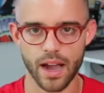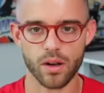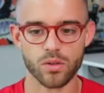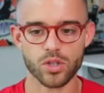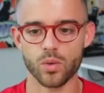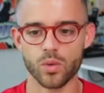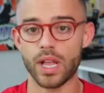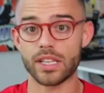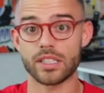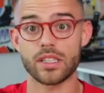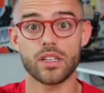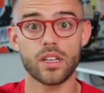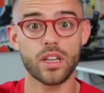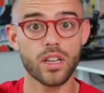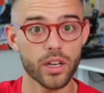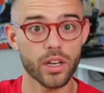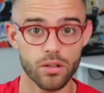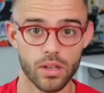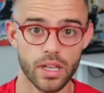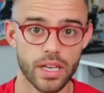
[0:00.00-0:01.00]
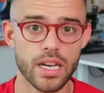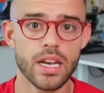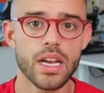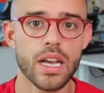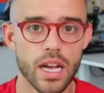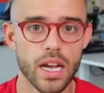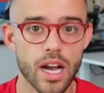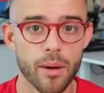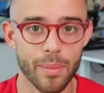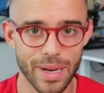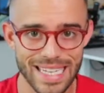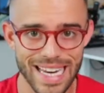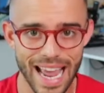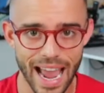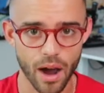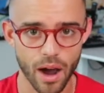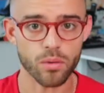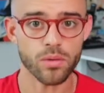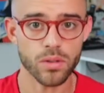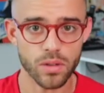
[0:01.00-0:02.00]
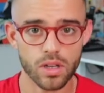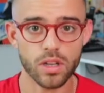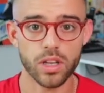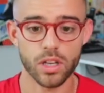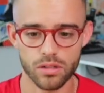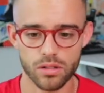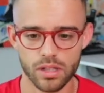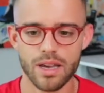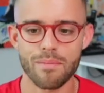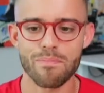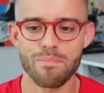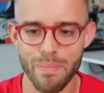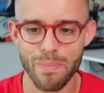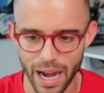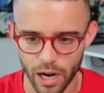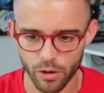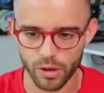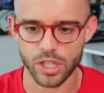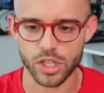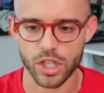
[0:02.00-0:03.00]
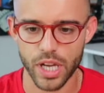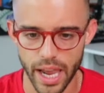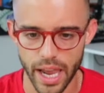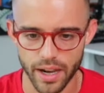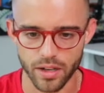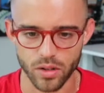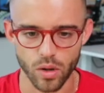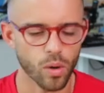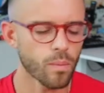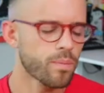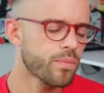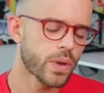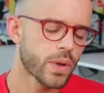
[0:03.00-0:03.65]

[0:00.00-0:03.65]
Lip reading: So that's clearly coming down, clearly a bearish candle.